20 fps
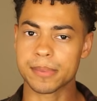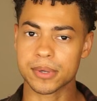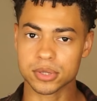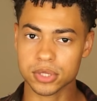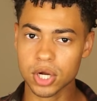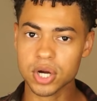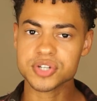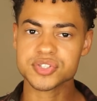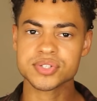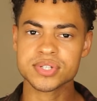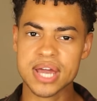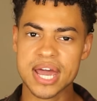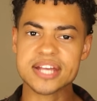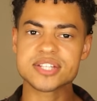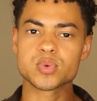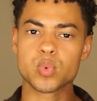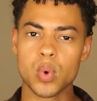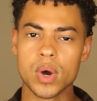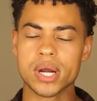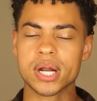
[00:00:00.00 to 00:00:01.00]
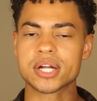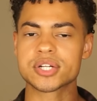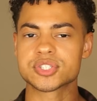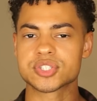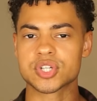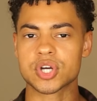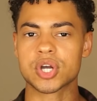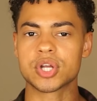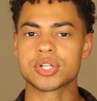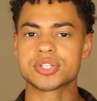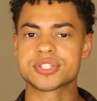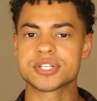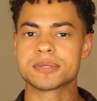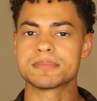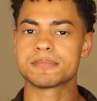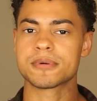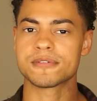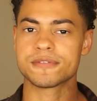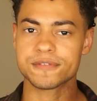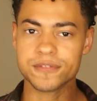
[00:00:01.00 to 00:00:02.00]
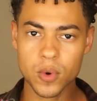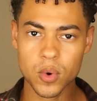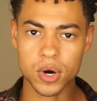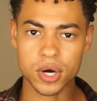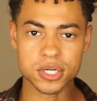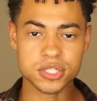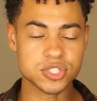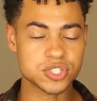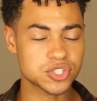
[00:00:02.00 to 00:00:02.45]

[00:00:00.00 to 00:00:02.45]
But Larson has won at Darlington before,